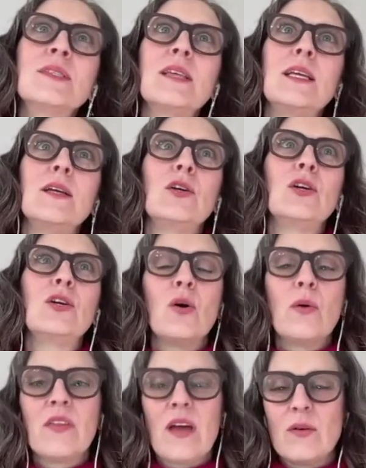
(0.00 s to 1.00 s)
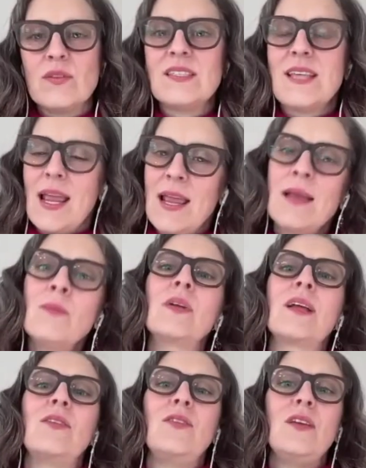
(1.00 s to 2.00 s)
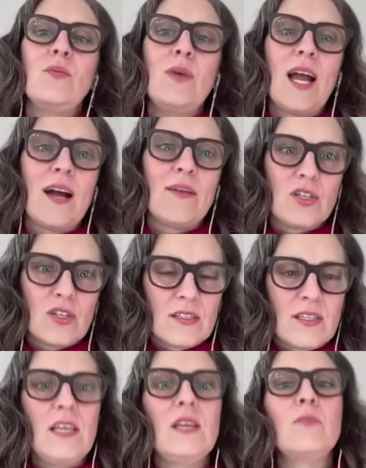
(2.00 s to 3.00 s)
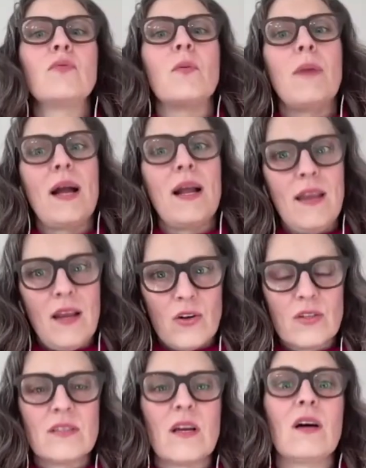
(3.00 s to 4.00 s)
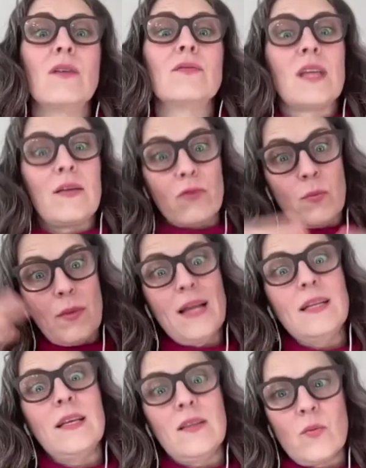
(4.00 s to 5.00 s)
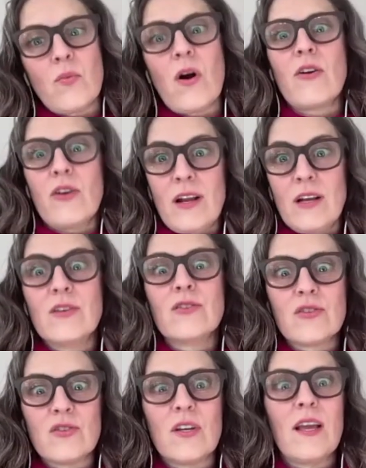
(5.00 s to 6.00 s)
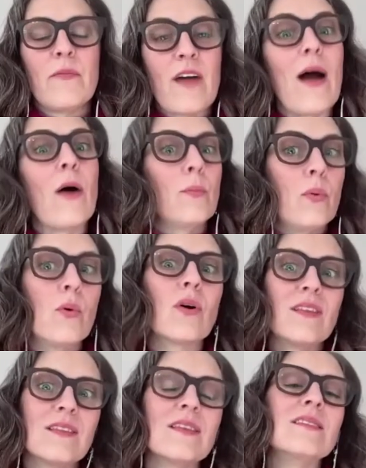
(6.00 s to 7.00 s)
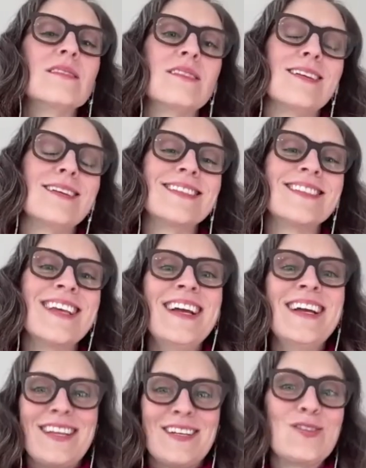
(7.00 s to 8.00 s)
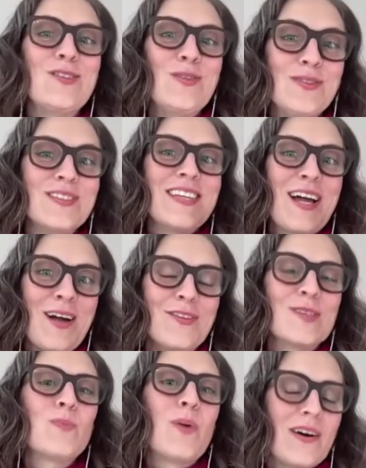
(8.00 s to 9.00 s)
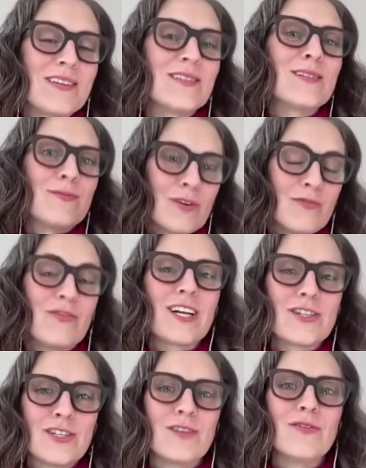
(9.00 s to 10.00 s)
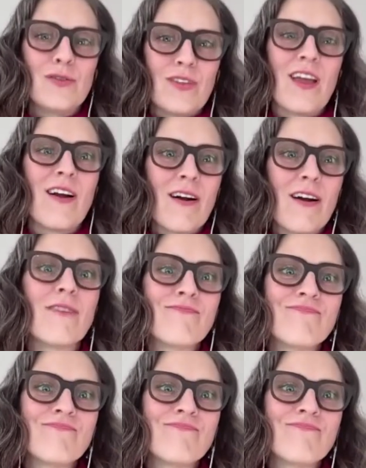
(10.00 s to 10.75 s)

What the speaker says: like it could go without saying, but I think we have to just keep reminding ourselves and reminding the broader industry of how important this is, that students have this positive reflection of who they are.